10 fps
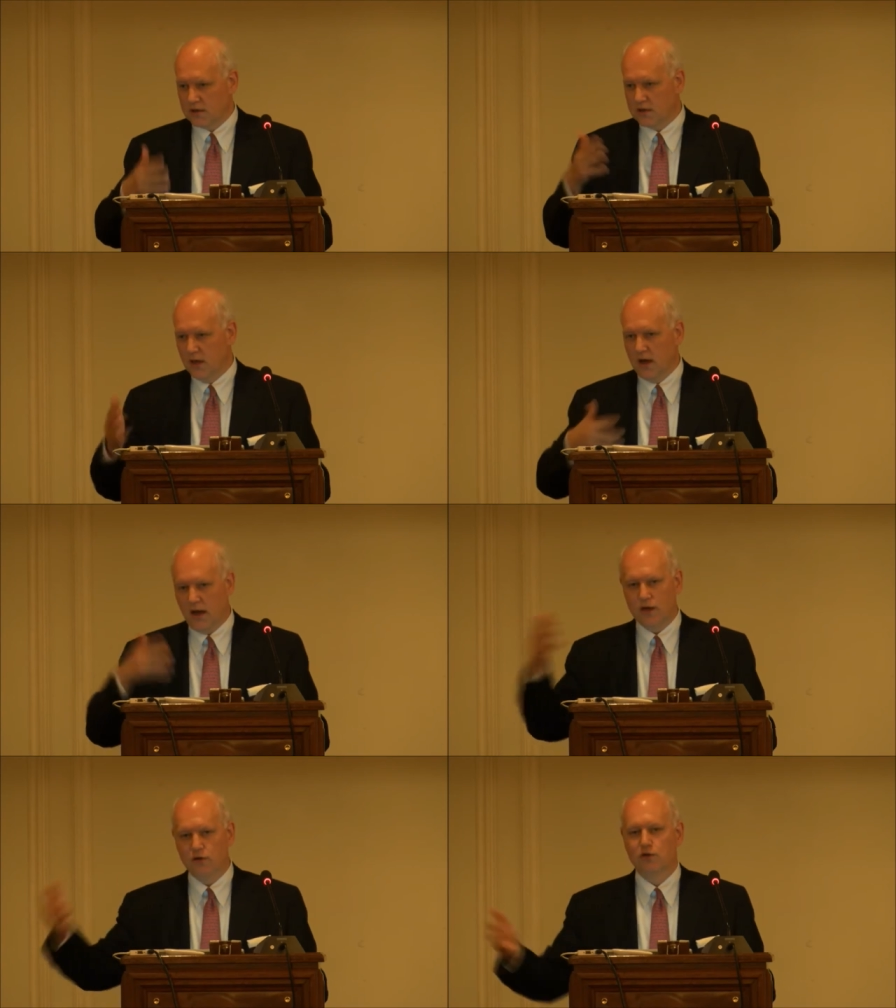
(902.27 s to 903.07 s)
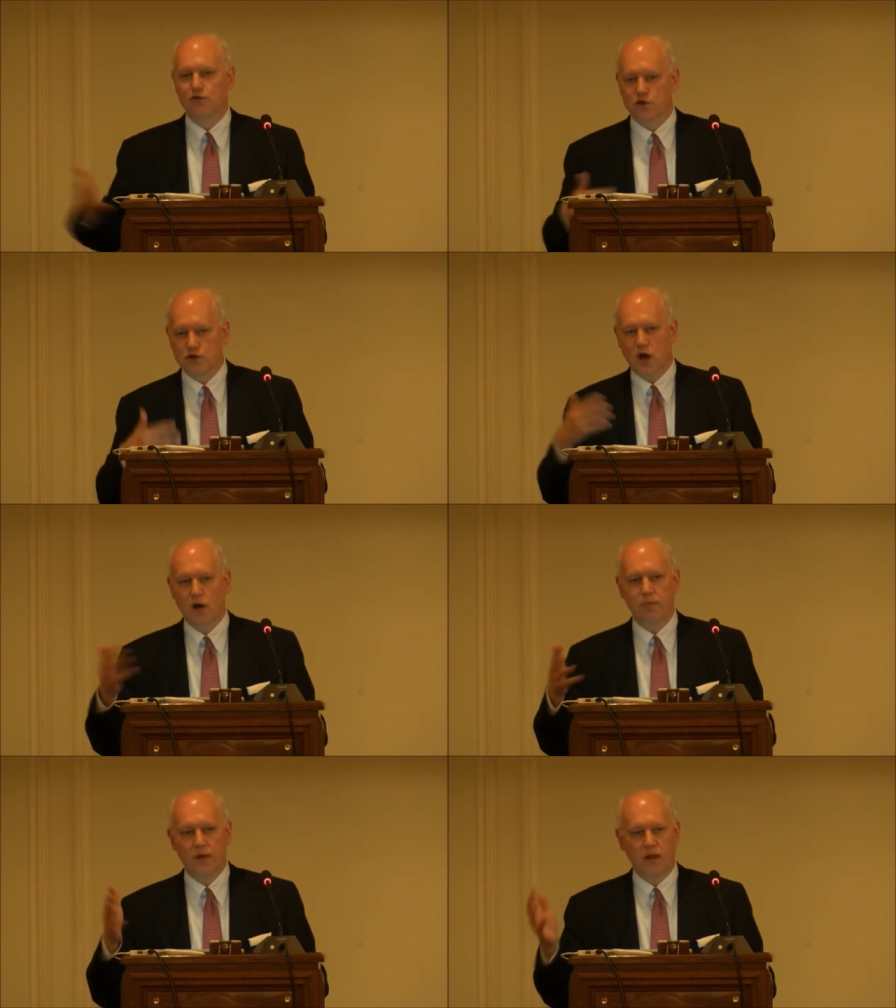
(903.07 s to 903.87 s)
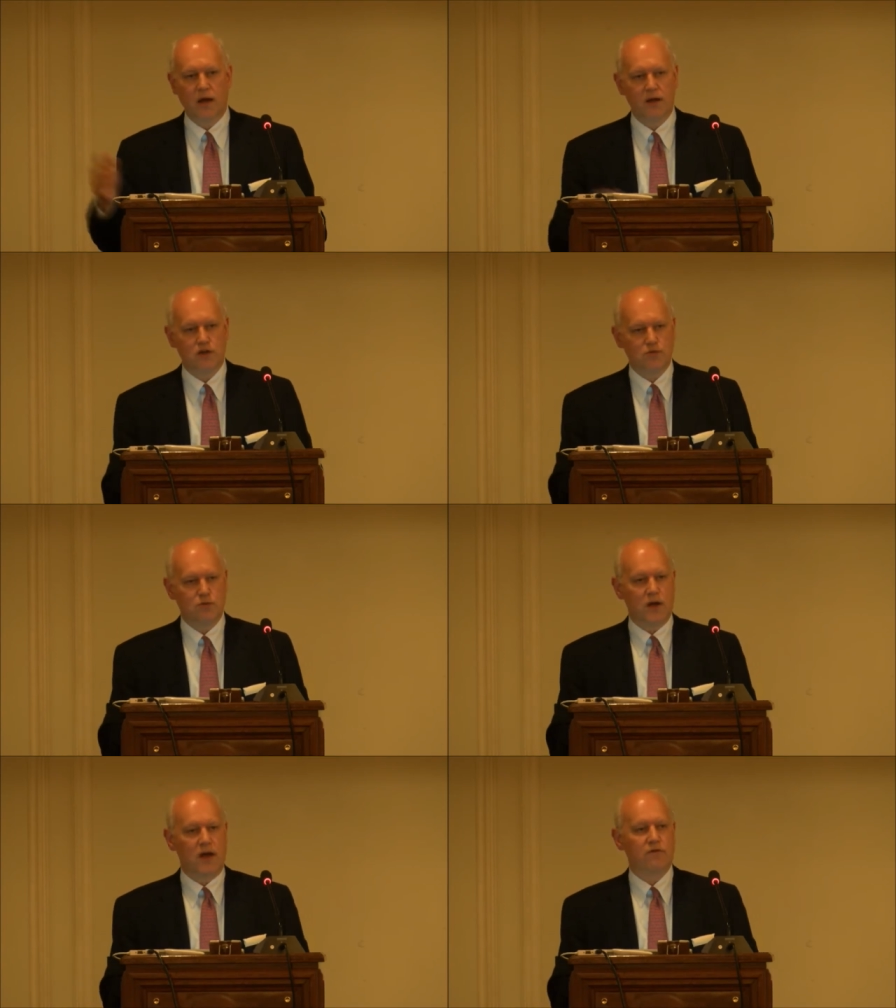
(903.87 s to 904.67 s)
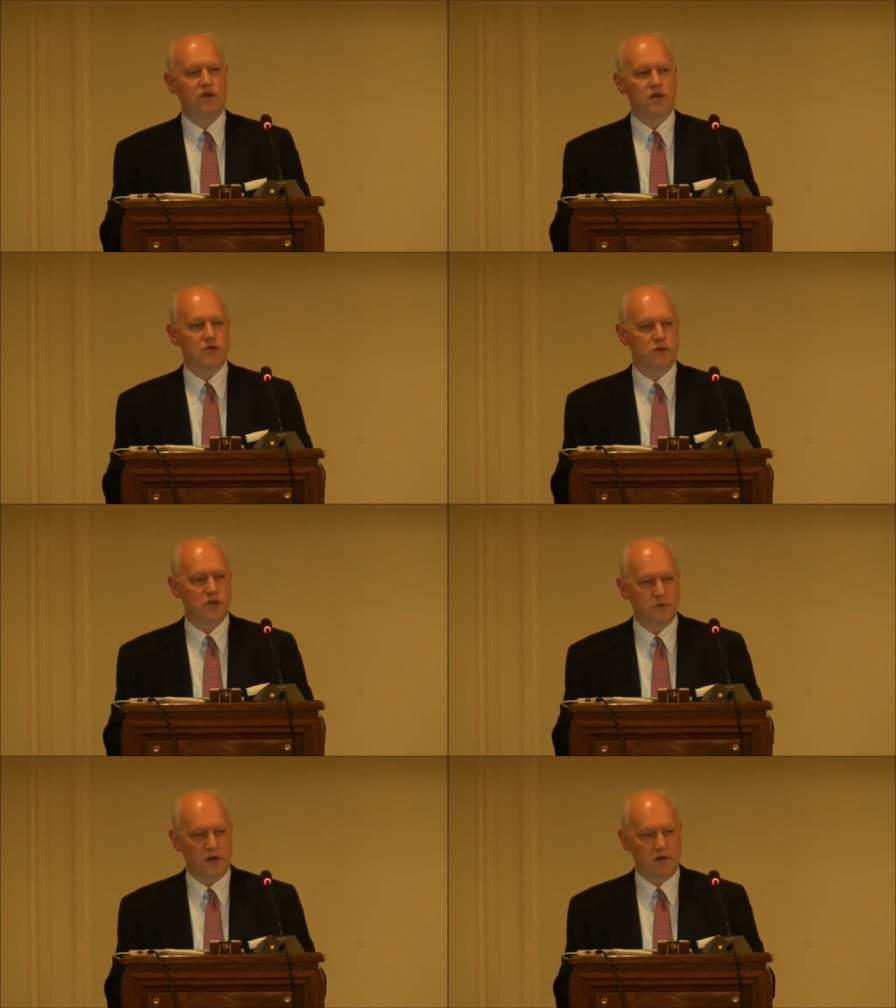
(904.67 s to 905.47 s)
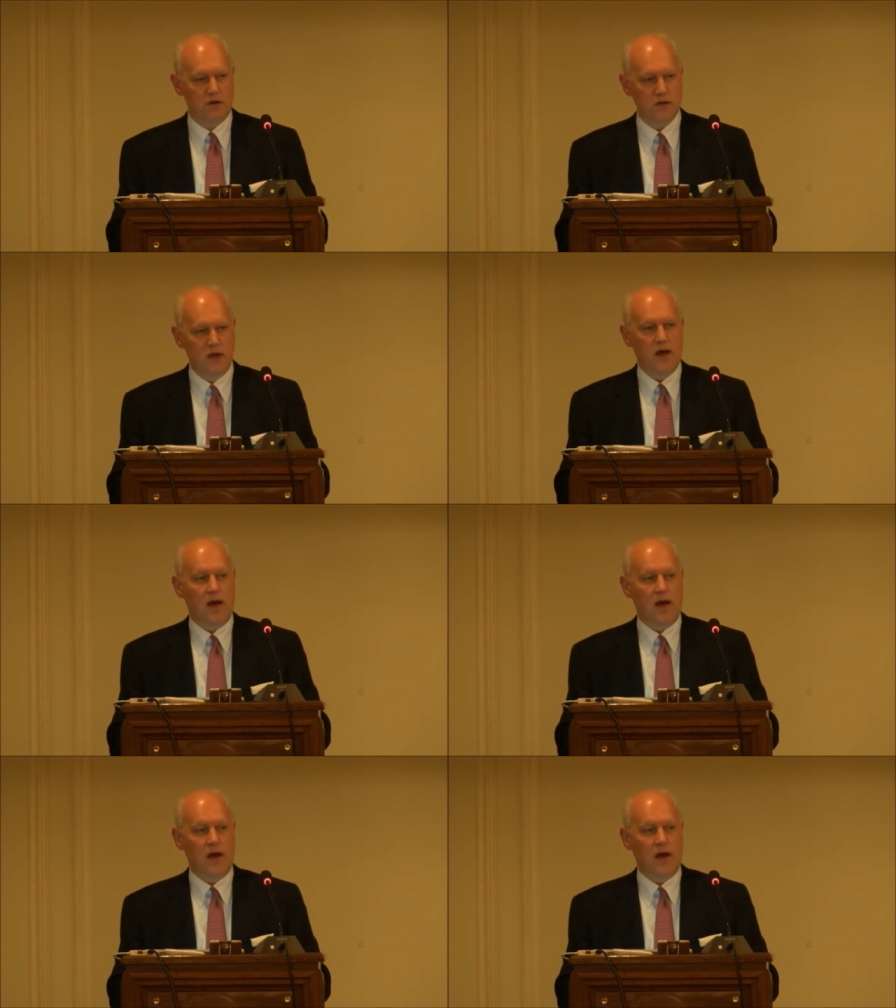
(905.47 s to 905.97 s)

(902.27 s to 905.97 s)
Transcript: is I go into the shop and I just want to have the customer experience.